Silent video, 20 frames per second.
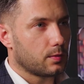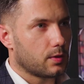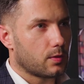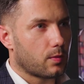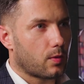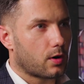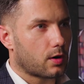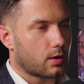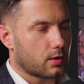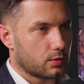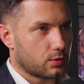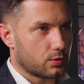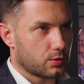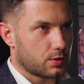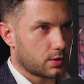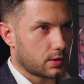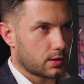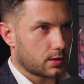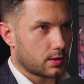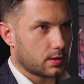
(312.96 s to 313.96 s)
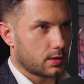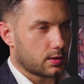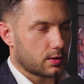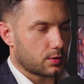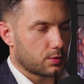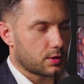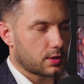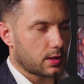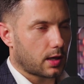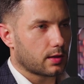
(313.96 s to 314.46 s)
we work on
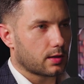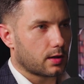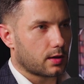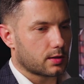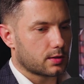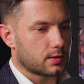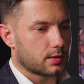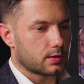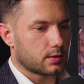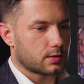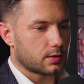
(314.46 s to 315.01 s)
two standards.